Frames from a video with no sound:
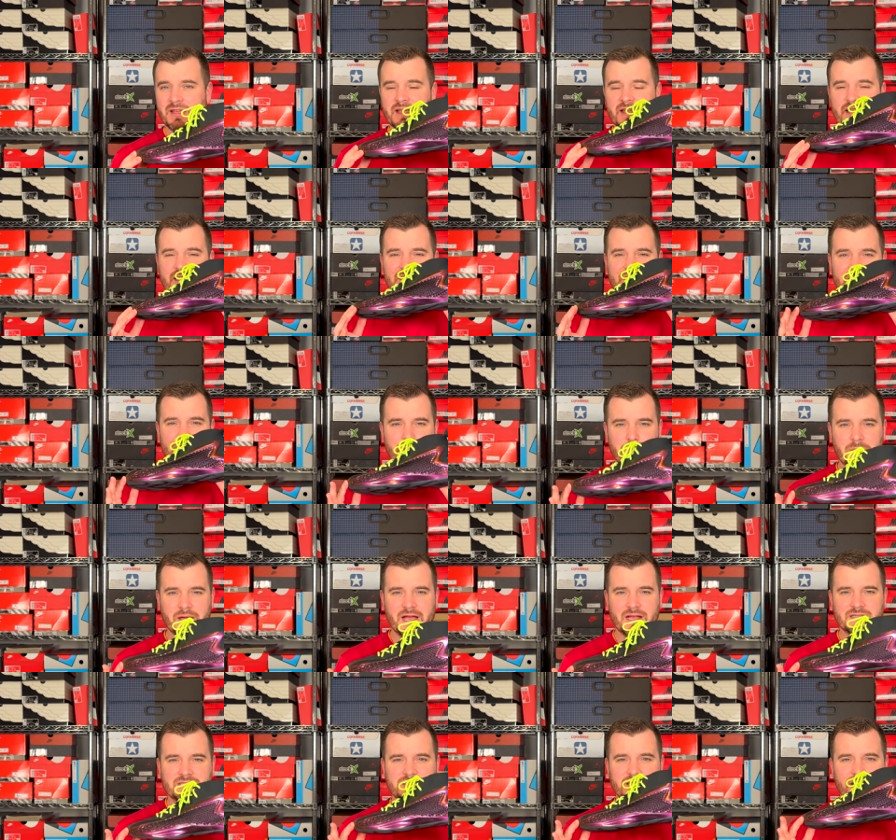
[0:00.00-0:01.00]
is the
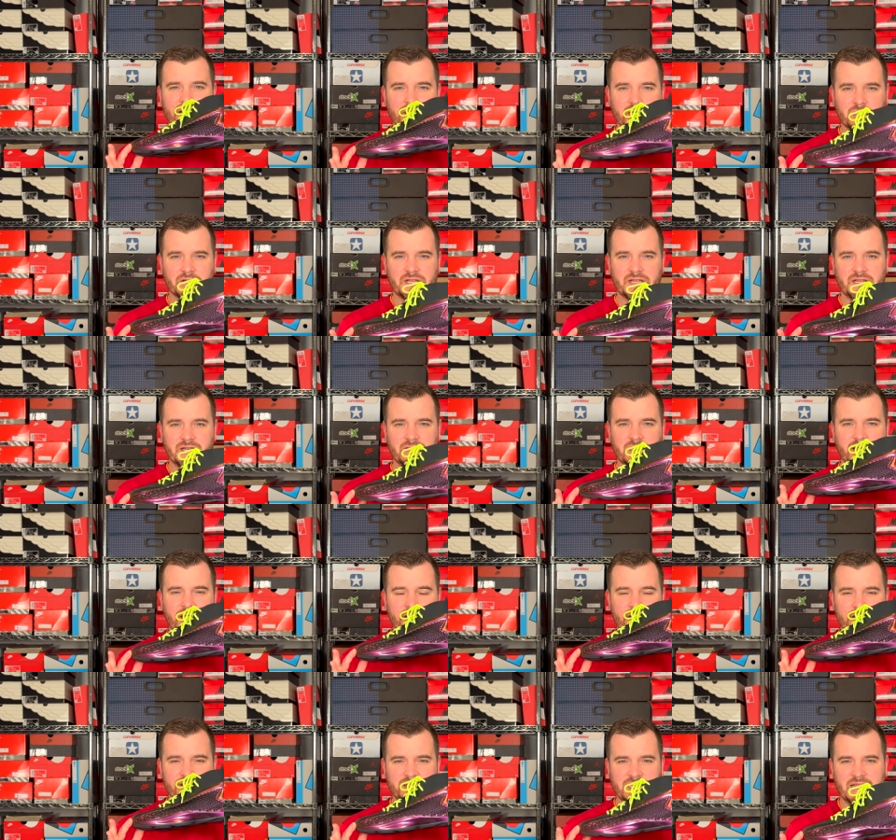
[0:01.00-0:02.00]
best looking
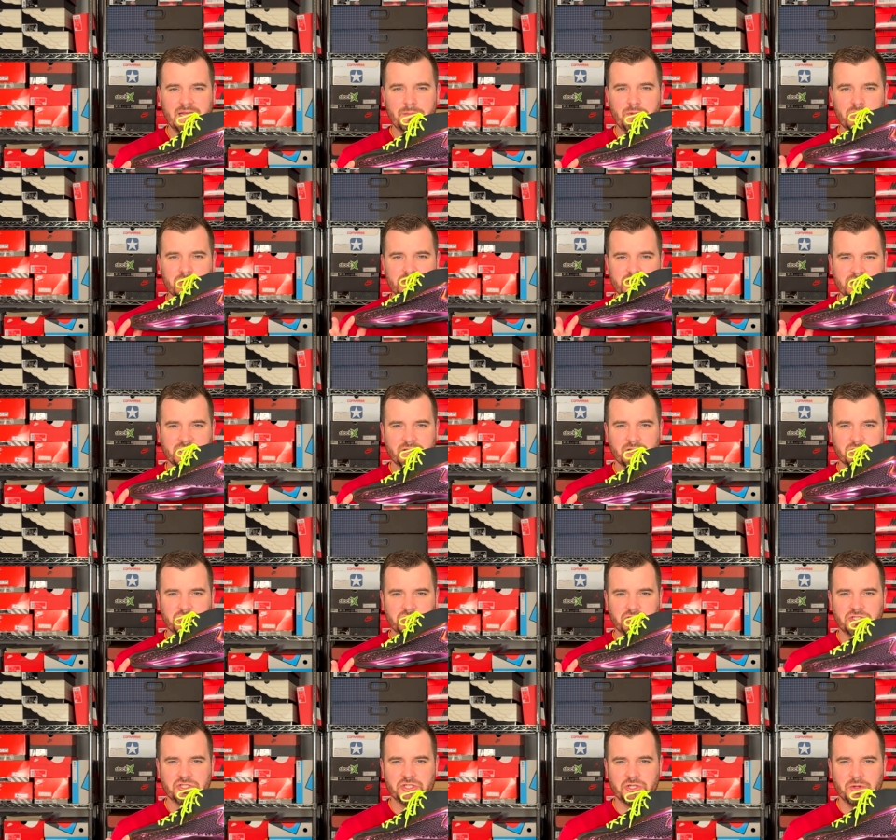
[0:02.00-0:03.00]
debut
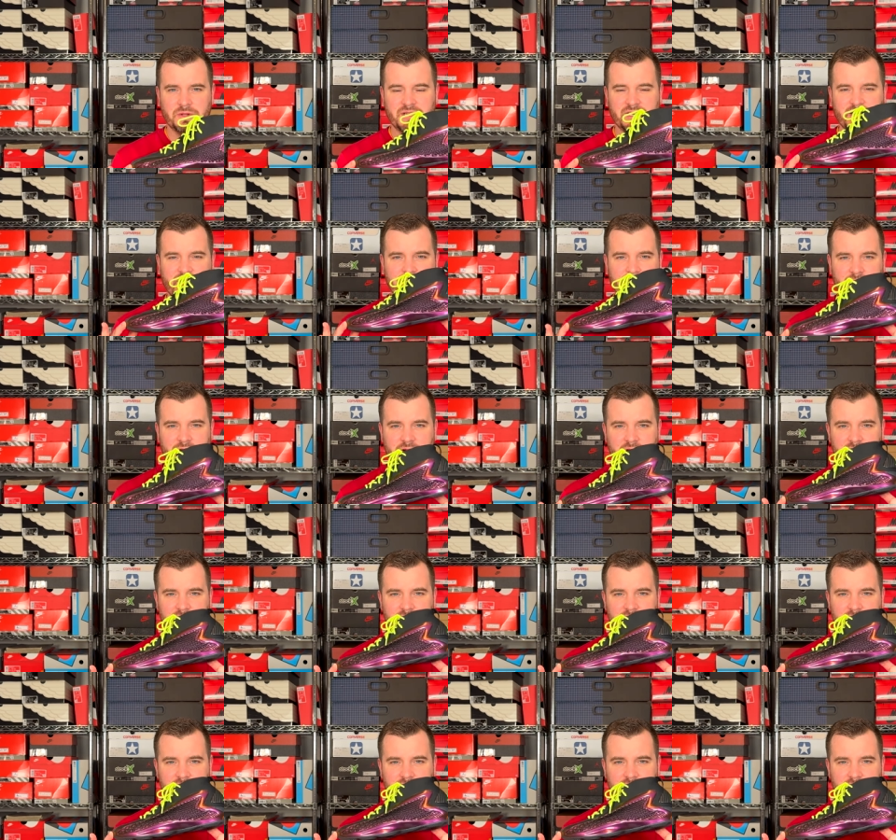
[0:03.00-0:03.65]
signature shoe in a very